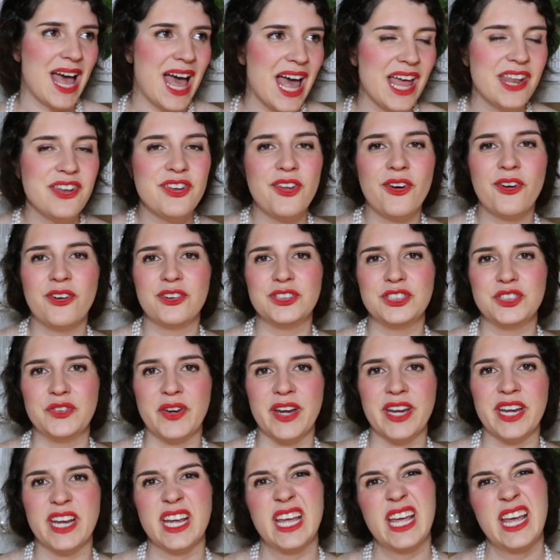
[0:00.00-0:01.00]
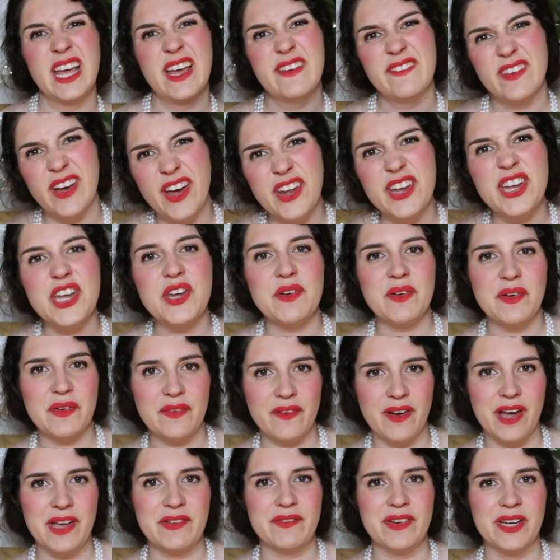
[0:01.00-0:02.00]
and a hot drink for under a
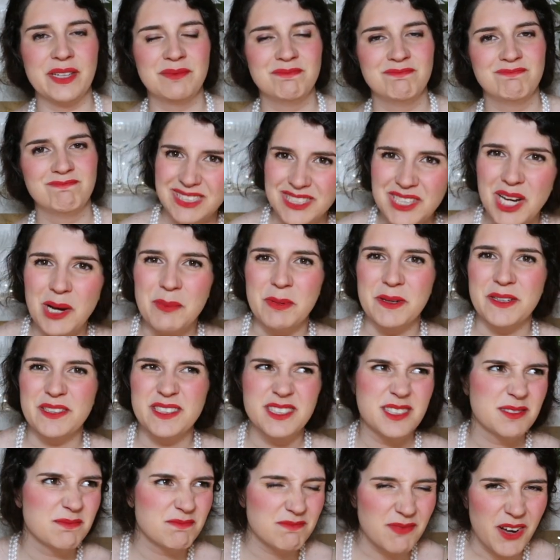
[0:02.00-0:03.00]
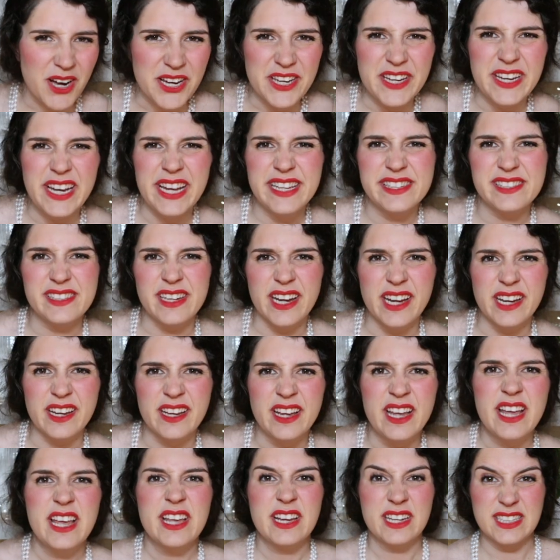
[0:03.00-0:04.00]
fiver. Starbucks, are you listening?
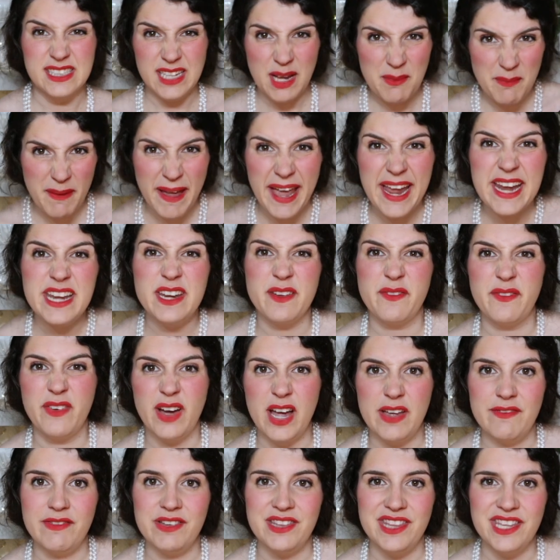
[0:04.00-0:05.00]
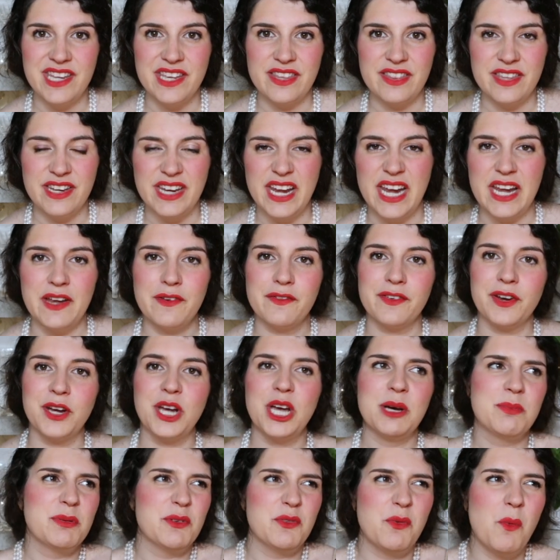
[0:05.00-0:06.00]
Because I paid a fiver the other day for a
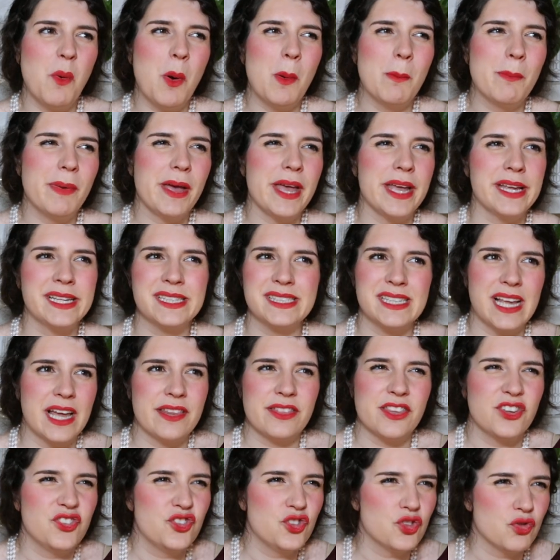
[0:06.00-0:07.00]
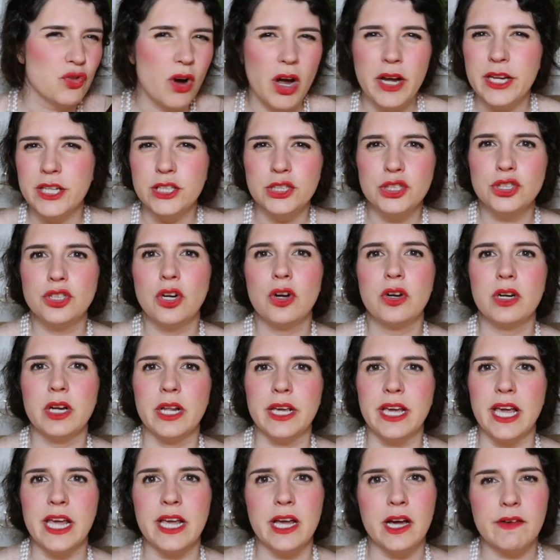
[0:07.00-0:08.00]
cup of warm piss and the driest
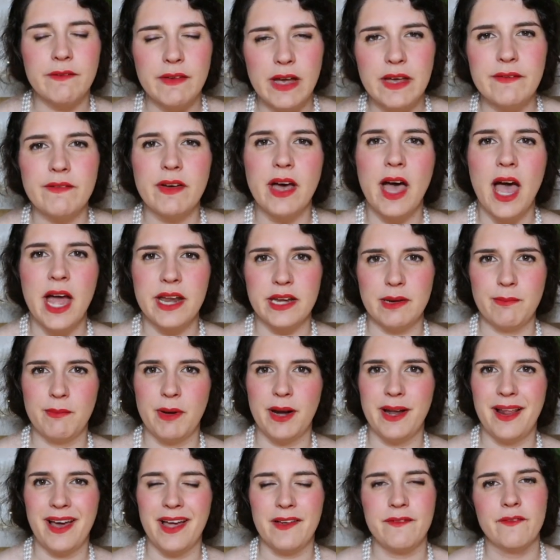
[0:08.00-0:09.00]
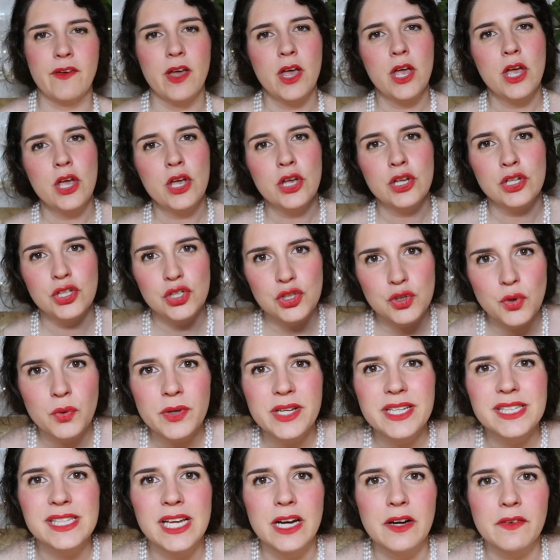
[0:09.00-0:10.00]
chocolate cake I've ever had in my life.
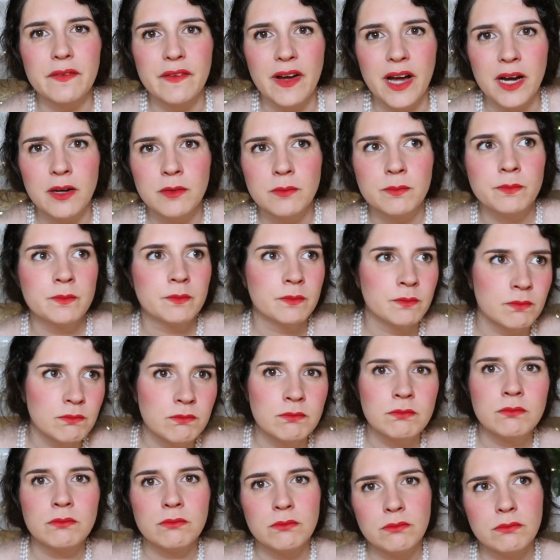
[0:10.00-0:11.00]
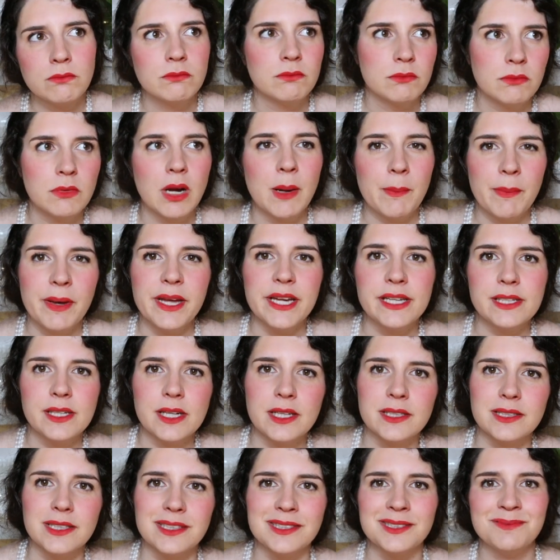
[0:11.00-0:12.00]
Sort yourself out and pay your
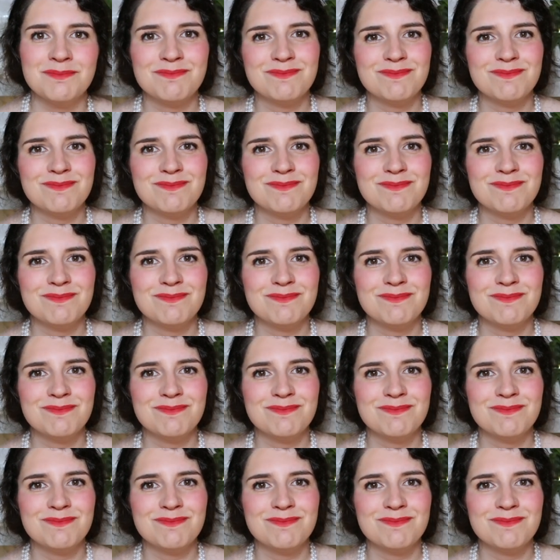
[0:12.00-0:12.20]
taxes.